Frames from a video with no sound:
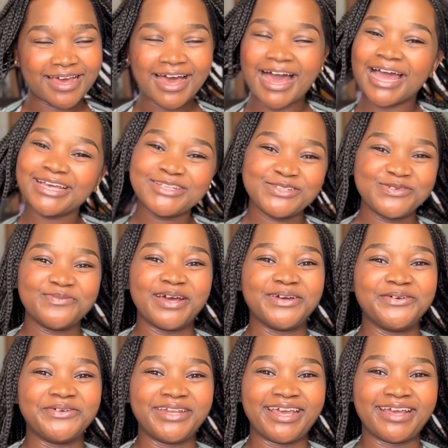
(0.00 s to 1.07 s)
I do my
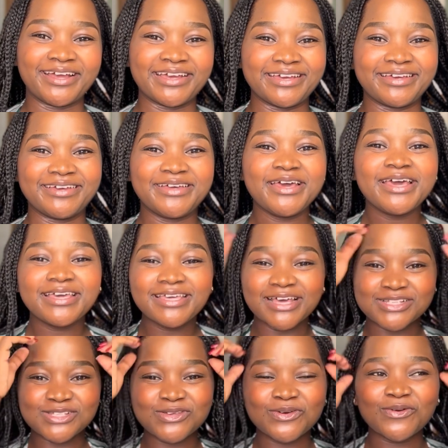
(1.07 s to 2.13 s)
own hair. Yeah,
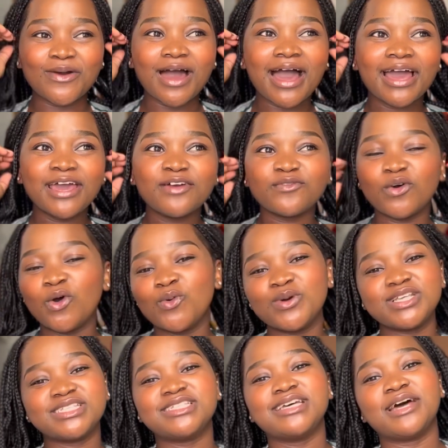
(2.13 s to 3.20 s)
so I have
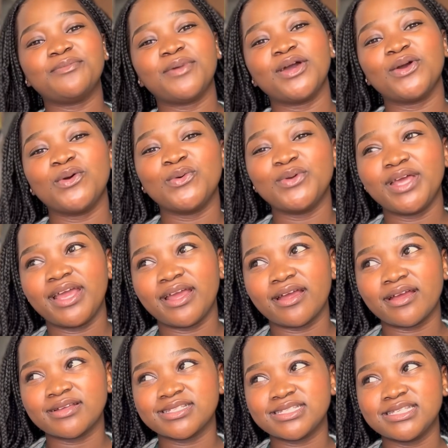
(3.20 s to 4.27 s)
always done my own
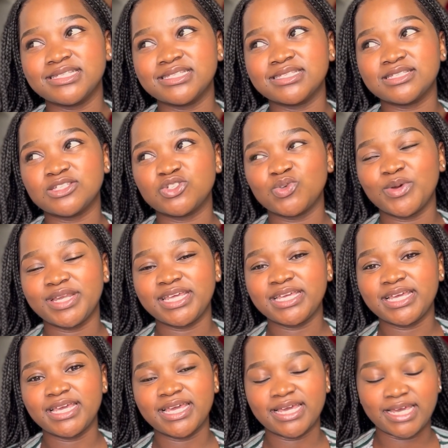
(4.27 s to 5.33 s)
hair since
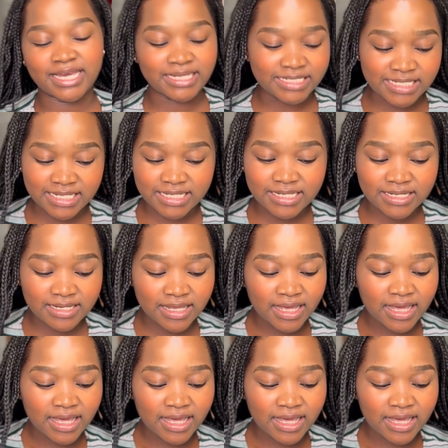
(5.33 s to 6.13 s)
2018.